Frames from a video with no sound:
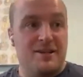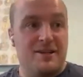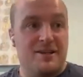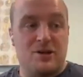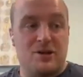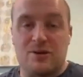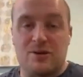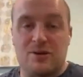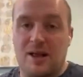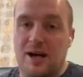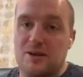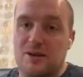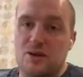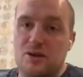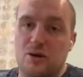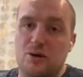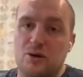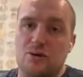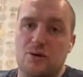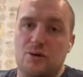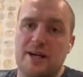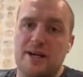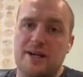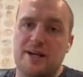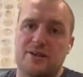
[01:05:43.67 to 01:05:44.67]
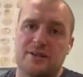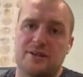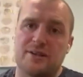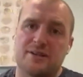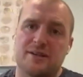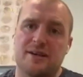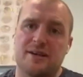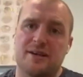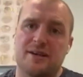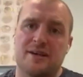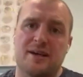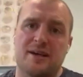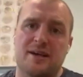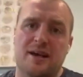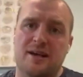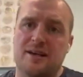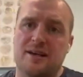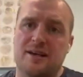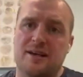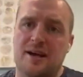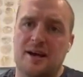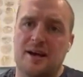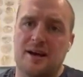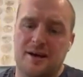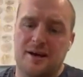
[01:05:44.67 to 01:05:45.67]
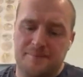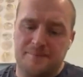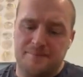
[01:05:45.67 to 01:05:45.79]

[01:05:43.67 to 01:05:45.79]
took that so graciously.